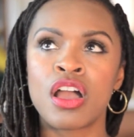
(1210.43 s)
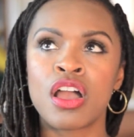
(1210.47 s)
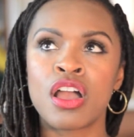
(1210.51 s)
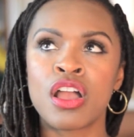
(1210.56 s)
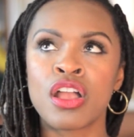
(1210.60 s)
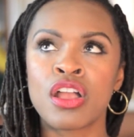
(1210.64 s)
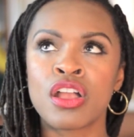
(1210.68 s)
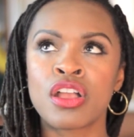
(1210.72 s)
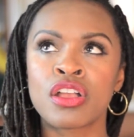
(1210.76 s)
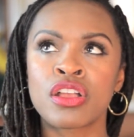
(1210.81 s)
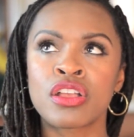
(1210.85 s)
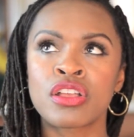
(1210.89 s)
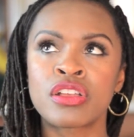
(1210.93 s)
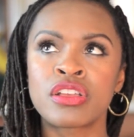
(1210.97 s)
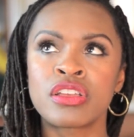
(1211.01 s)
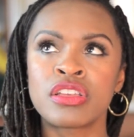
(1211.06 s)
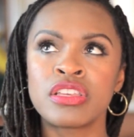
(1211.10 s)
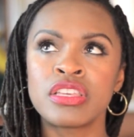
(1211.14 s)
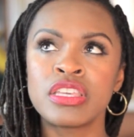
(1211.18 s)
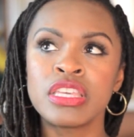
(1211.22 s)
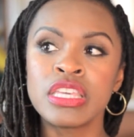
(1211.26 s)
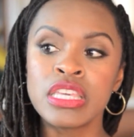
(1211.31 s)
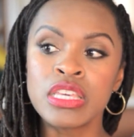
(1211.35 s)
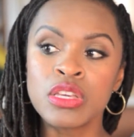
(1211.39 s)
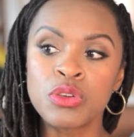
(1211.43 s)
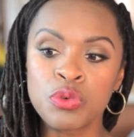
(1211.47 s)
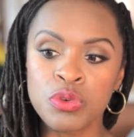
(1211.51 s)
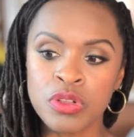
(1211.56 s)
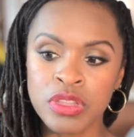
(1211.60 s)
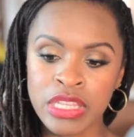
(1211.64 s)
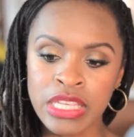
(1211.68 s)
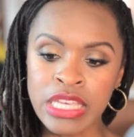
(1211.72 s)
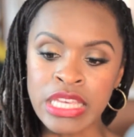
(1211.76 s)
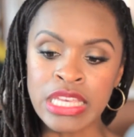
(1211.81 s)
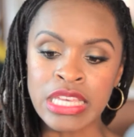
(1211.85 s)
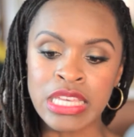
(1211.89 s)
are
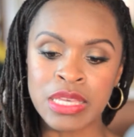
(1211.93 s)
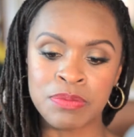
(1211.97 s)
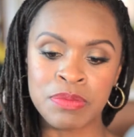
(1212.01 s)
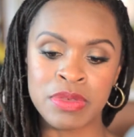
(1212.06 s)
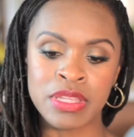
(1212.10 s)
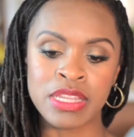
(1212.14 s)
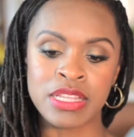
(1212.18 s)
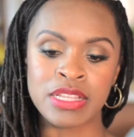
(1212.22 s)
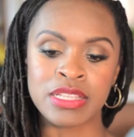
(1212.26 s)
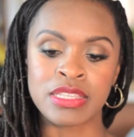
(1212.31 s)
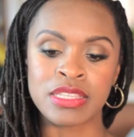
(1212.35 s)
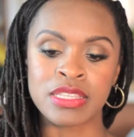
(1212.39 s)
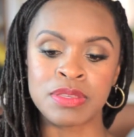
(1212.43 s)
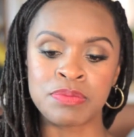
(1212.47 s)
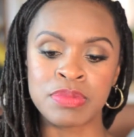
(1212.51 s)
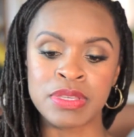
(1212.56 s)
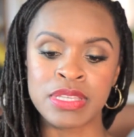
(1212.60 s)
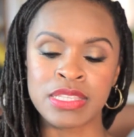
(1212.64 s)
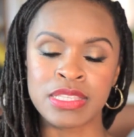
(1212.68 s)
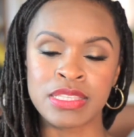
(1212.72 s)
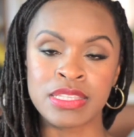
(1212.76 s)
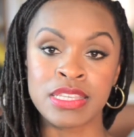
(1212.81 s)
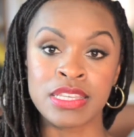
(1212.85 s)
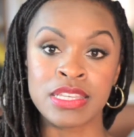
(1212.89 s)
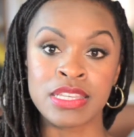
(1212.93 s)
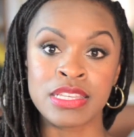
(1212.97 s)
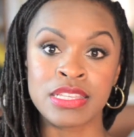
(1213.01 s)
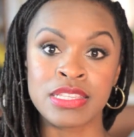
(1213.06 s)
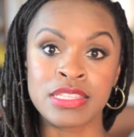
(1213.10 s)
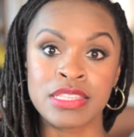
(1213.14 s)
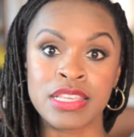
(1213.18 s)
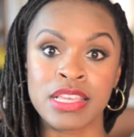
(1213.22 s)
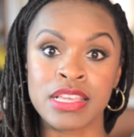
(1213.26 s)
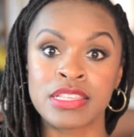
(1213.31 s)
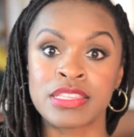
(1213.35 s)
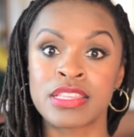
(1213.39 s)
equally committed to
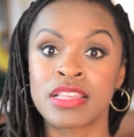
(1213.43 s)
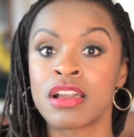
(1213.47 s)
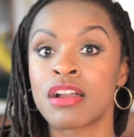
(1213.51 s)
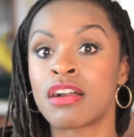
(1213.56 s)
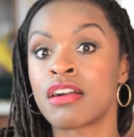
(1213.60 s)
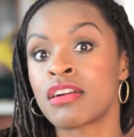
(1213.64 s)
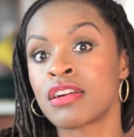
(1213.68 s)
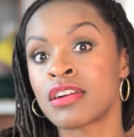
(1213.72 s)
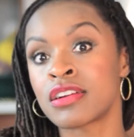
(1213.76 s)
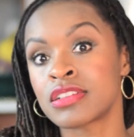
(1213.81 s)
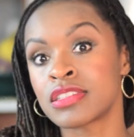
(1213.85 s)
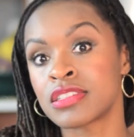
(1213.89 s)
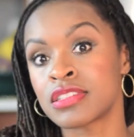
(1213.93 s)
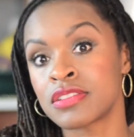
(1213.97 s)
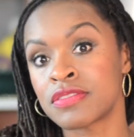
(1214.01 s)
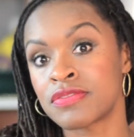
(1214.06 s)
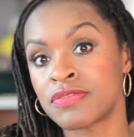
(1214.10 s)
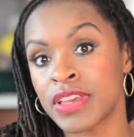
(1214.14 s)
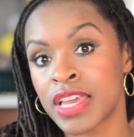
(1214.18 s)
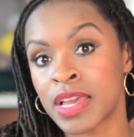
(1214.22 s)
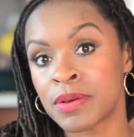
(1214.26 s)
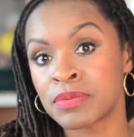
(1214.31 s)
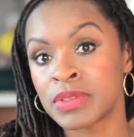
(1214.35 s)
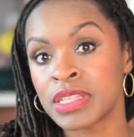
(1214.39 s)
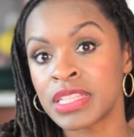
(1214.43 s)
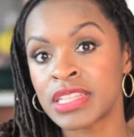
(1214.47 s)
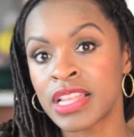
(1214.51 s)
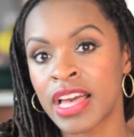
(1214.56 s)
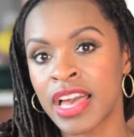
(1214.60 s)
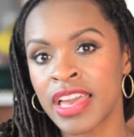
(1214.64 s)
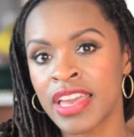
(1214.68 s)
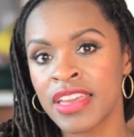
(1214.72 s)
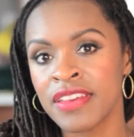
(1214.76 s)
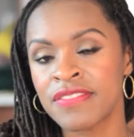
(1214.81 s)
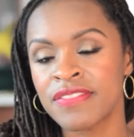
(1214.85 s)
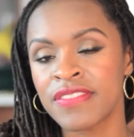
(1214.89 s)
business as they are to family
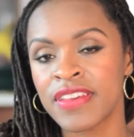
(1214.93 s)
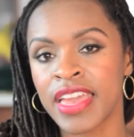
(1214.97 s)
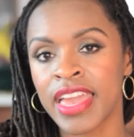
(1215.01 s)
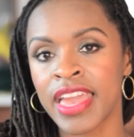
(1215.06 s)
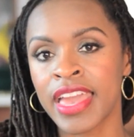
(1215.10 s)
life.